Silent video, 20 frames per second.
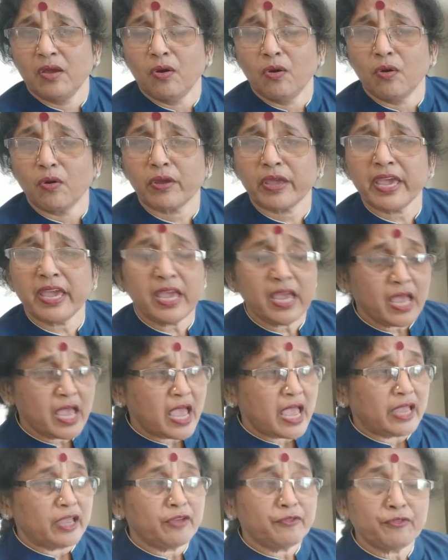Okay?
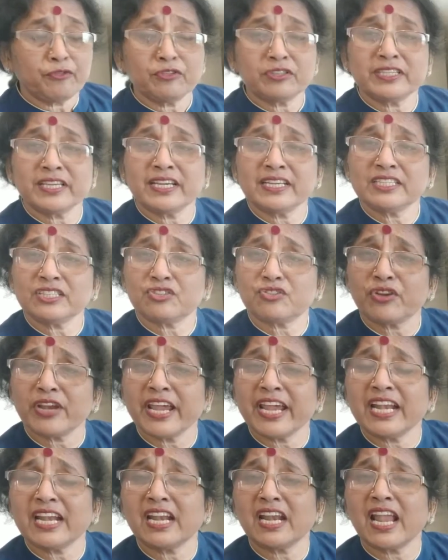If you say a
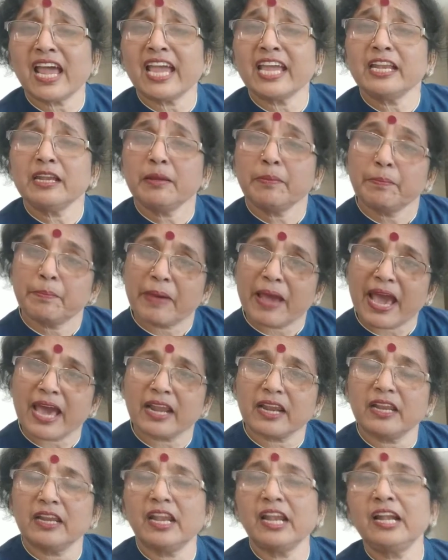straight line
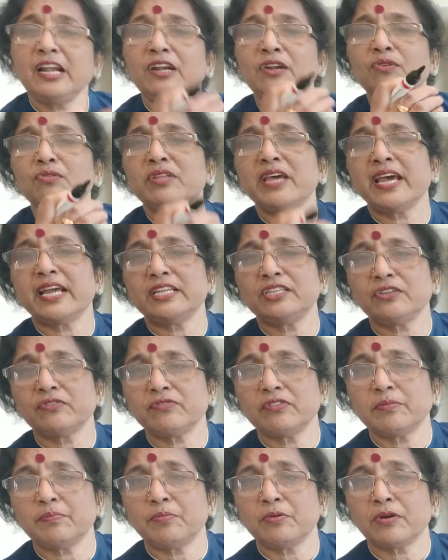parallel to the edge of
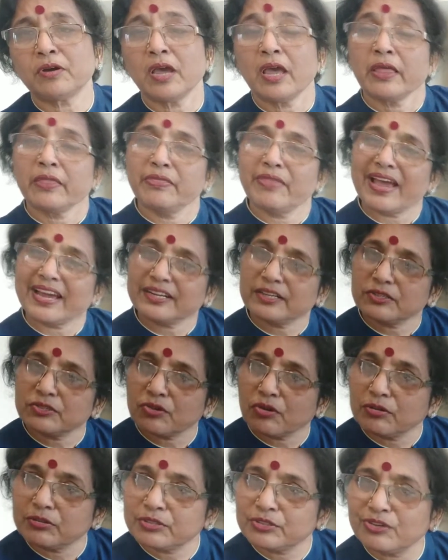the book, that is
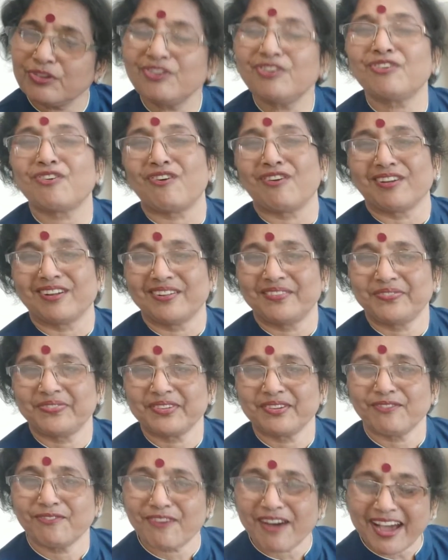also wrong.
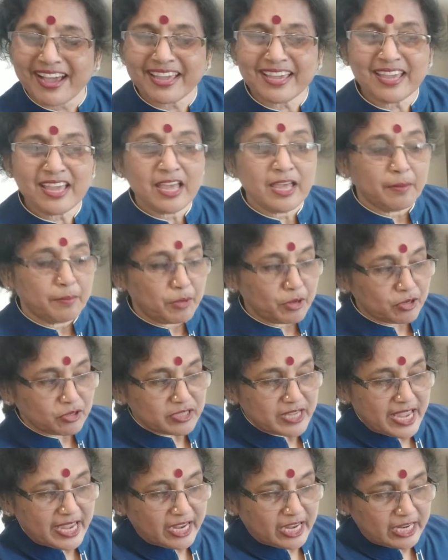Why? Because
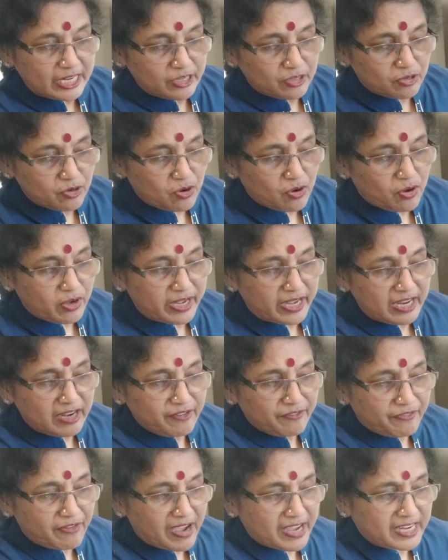I can draw
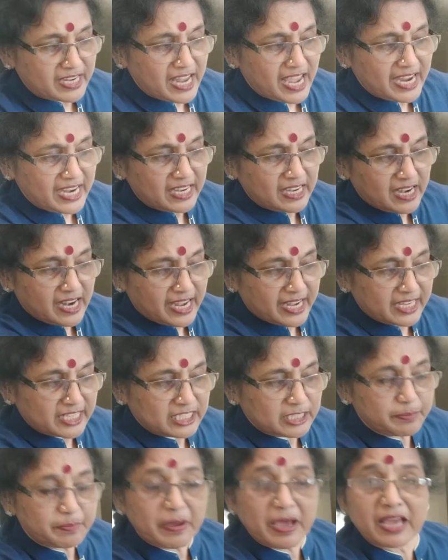infinite
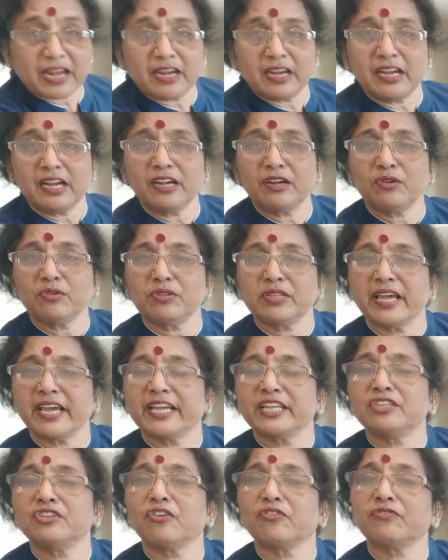lines parallel to the
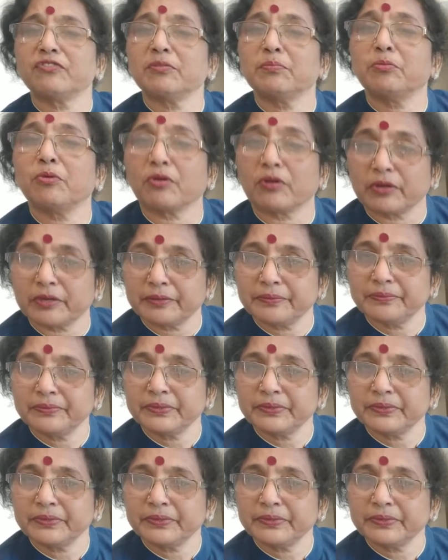edge of the book.